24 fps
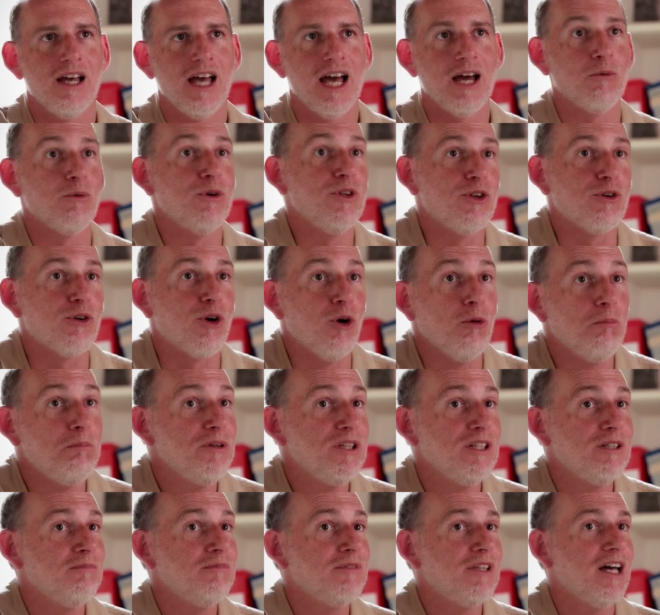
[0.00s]
and with their
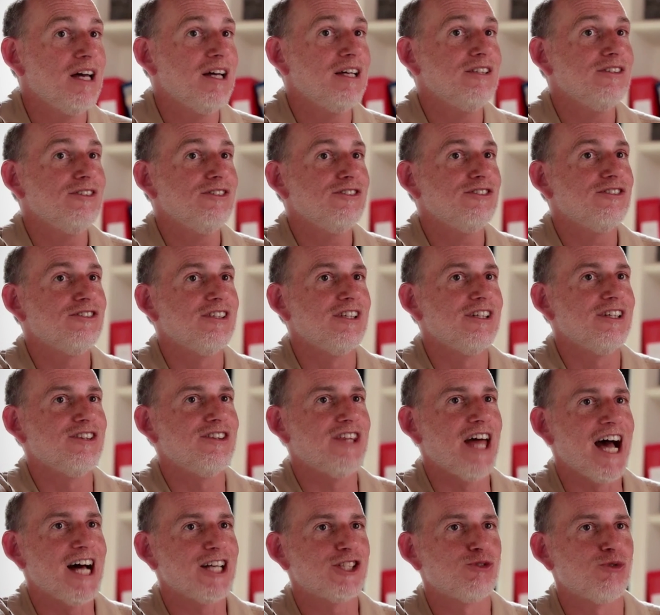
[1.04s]
opium dens,
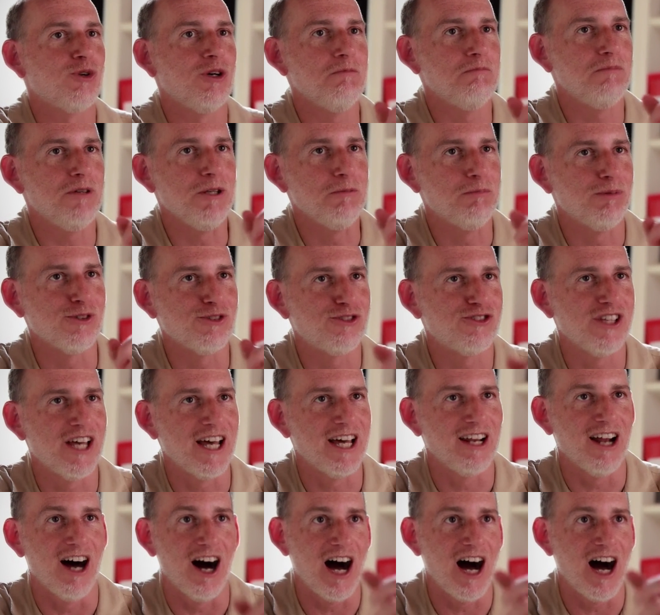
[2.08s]
that's when people said,